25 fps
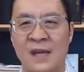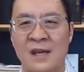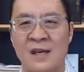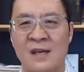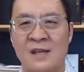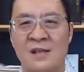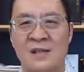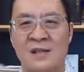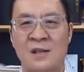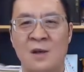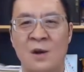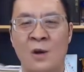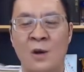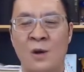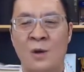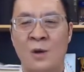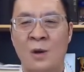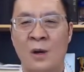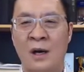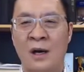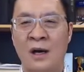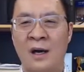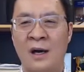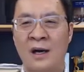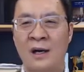
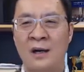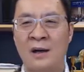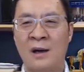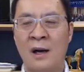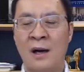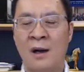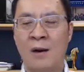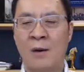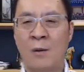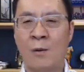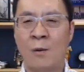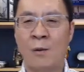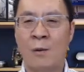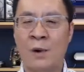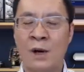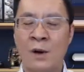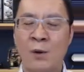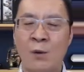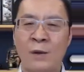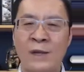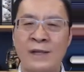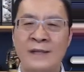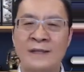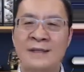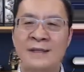So
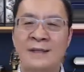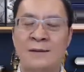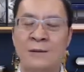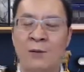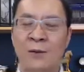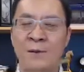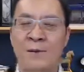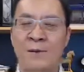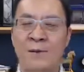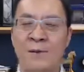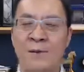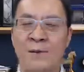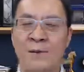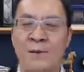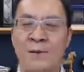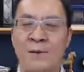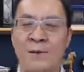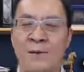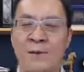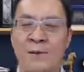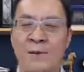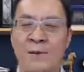what we did, we published the